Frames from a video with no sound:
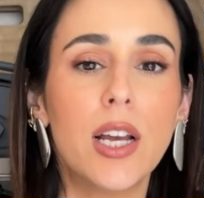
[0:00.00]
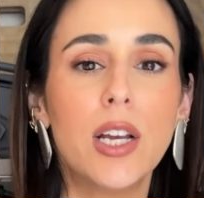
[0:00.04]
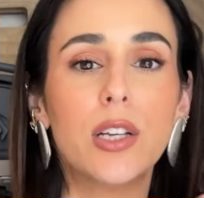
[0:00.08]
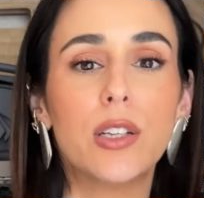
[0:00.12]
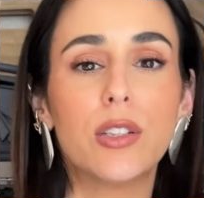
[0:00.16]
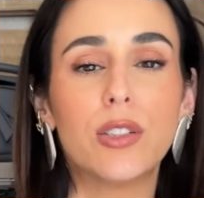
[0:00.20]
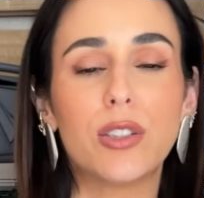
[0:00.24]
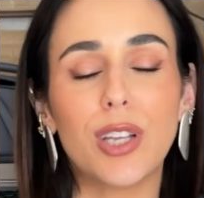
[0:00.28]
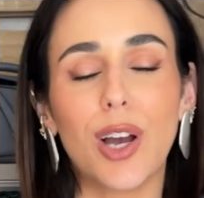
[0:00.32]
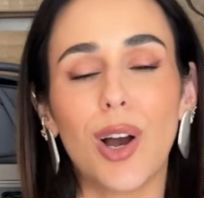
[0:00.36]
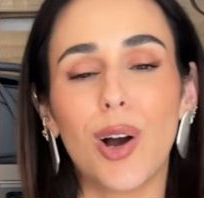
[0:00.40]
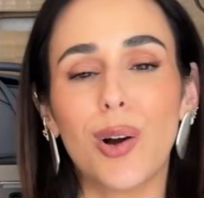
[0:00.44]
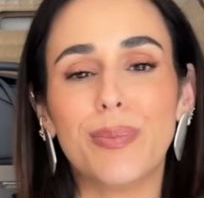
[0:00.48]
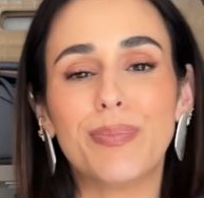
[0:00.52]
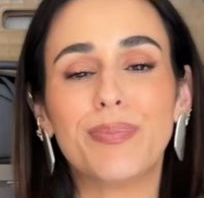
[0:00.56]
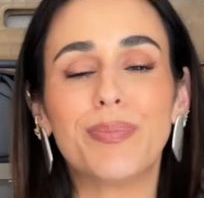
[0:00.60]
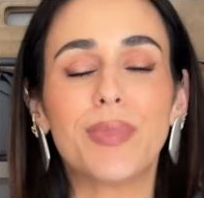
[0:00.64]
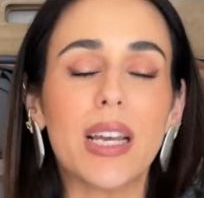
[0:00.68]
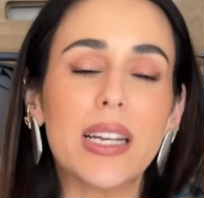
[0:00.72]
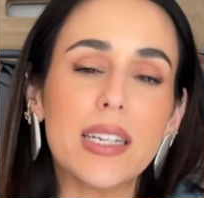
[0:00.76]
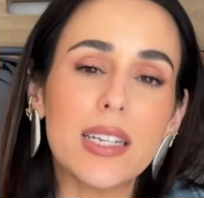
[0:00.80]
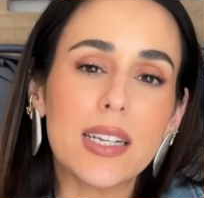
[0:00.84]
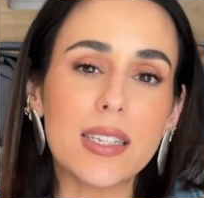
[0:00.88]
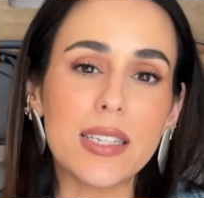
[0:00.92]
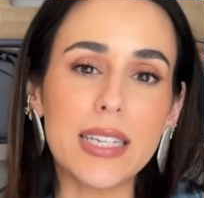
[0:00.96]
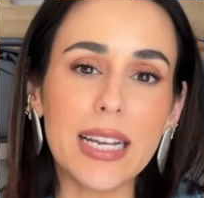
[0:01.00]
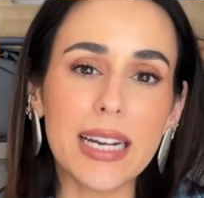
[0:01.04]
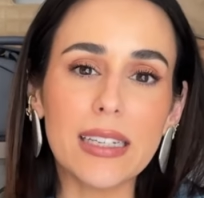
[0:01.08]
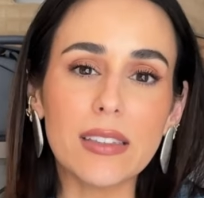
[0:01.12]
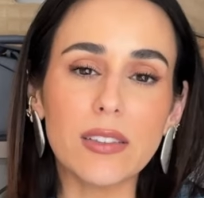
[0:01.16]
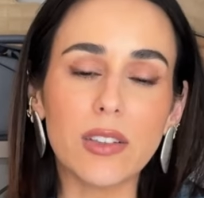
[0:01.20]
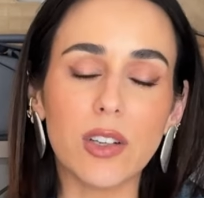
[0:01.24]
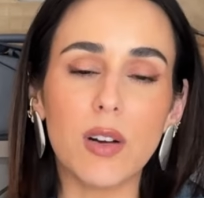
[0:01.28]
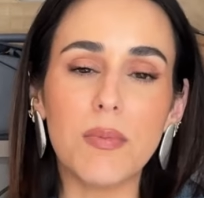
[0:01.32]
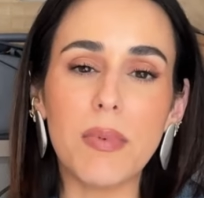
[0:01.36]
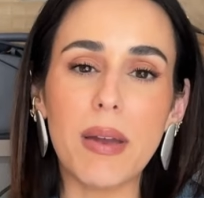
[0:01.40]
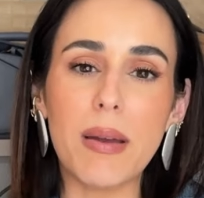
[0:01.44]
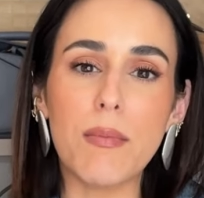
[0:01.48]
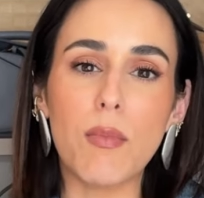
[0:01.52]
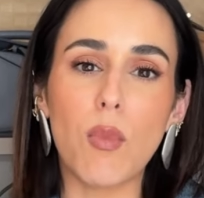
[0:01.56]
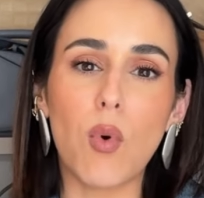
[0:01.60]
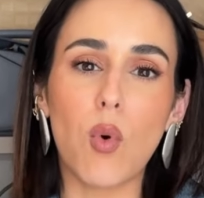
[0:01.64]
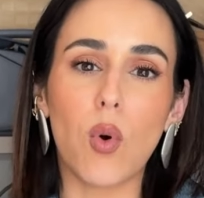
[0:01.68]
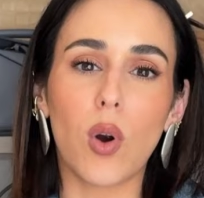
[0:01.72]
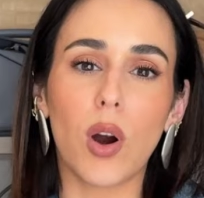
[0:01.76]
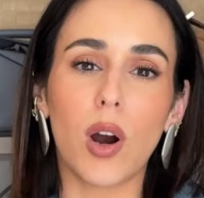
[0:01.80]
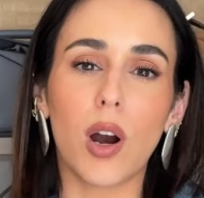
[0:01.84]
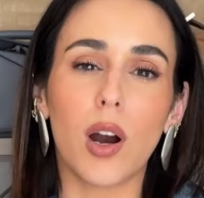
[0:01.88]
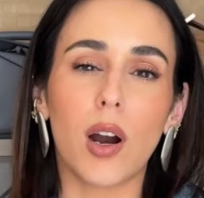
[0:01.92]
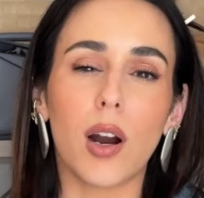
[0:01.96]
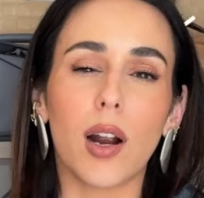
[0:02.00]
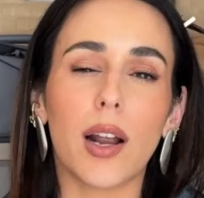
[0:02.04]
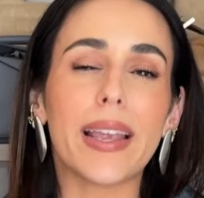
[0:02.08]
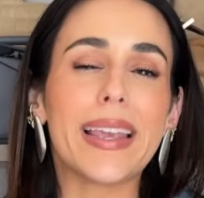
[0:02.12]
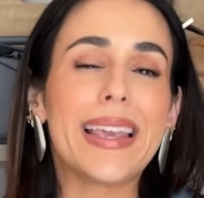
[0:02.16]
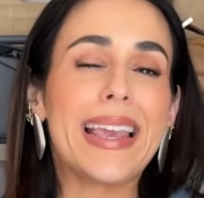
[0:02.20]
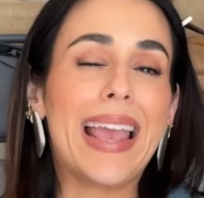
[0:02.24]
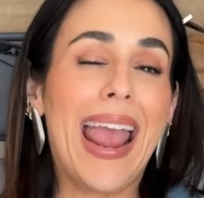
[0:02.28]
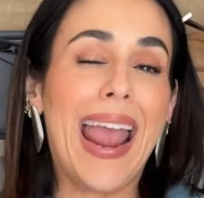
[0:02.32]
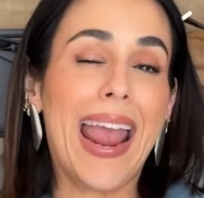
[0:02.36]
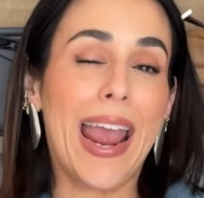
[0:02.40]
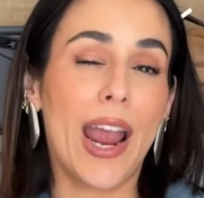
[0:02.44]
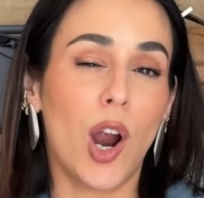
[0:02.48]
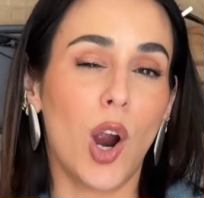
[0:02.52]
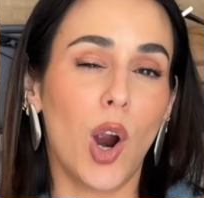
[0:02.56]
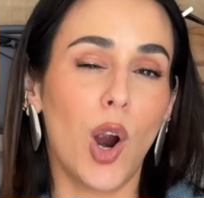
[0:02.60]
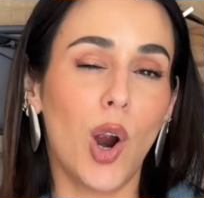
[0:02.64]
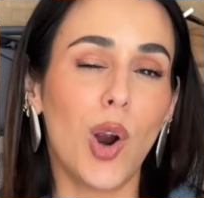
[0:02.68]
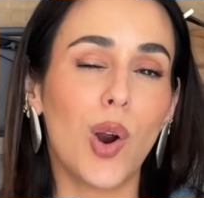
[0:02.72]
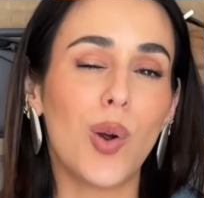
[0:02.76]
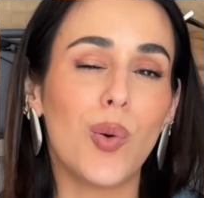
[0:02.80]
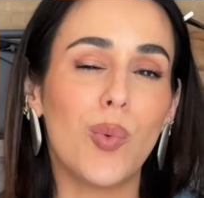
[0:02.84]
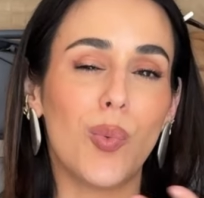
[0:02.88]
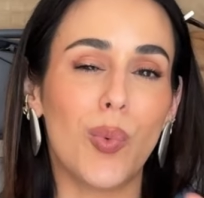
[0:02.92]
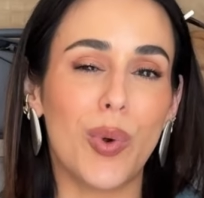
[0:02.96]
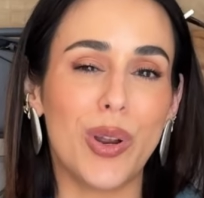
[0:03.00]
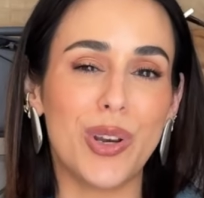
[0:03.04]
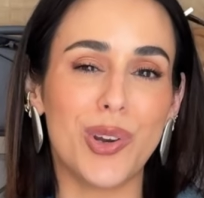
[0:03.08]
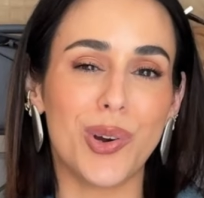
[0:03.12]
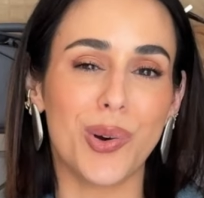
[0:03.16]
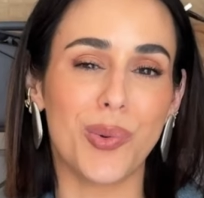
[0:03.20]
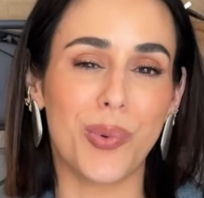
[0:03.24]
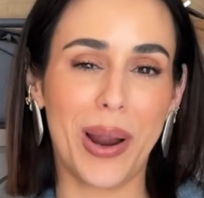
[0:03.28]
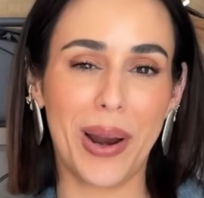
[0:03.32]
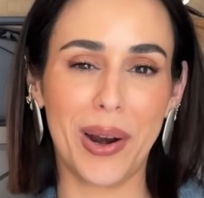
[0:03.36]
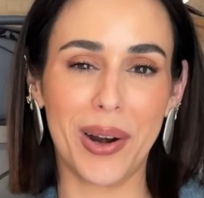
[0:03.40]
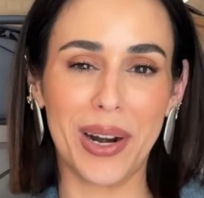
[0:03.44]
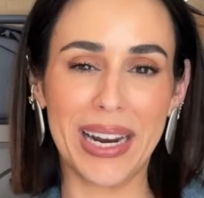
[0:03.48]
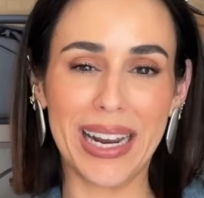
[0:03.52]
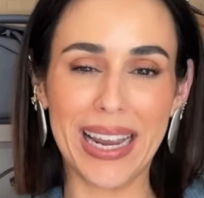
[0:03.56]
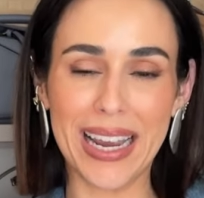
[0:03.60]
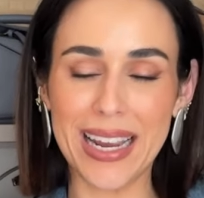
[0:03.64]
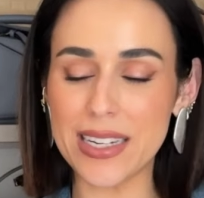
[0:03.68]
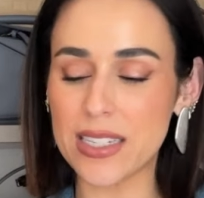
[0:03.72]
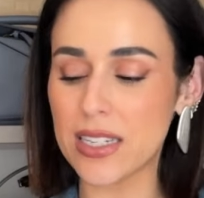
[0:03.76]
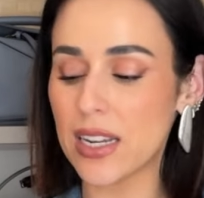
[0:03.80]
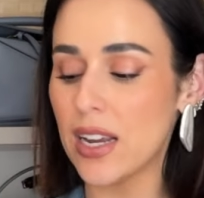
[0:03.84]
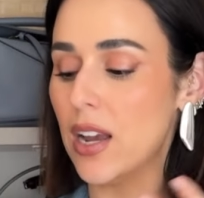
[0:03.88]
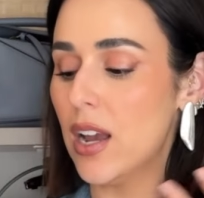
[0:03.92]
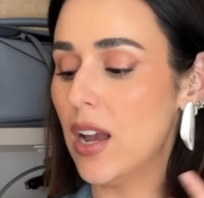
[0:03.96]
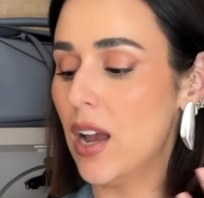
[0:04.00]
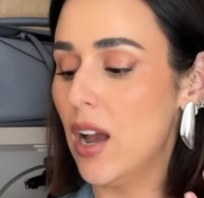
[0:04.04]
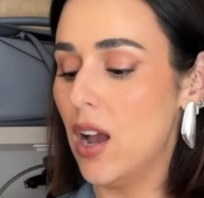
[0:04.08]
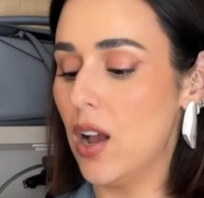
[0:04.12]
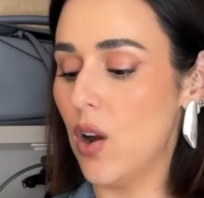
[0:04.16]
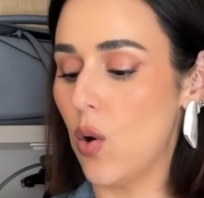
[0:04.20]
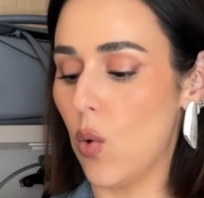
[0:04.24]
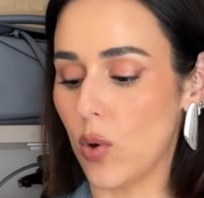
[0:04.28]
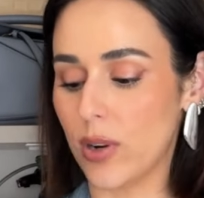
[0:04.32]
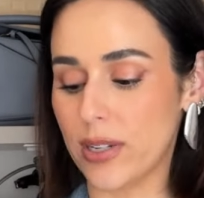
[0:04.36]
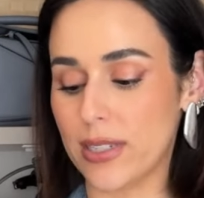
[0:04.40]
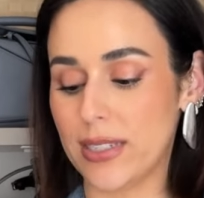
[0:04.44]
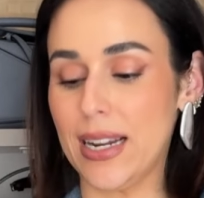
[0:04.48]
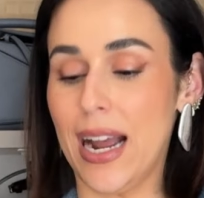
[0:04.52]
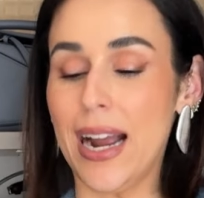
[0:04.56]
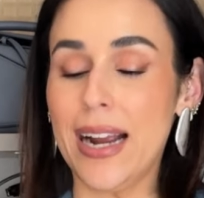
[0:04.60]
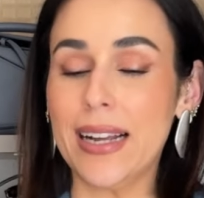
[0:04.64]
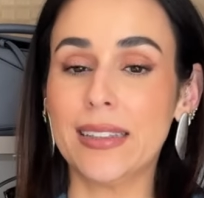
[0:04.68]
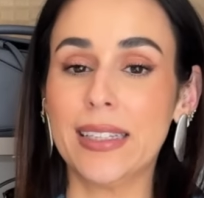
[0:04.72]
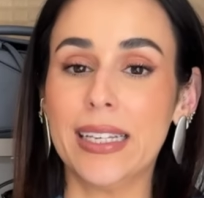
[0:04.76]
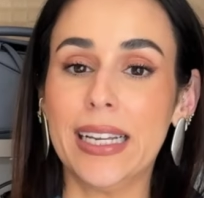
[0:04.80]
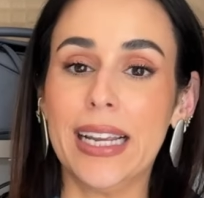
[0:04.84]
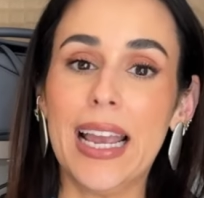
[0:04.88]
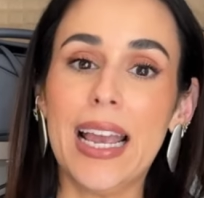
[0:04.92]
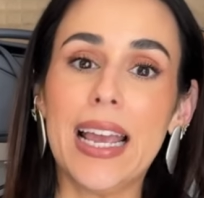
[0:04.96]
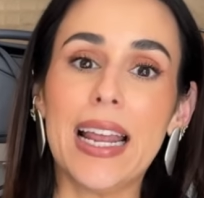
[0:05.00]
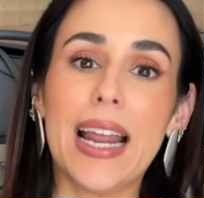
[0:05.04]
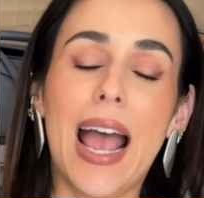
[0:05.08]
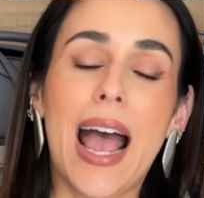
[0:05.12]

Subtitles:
So it does take a little bit more care when you're wearing it or styling it.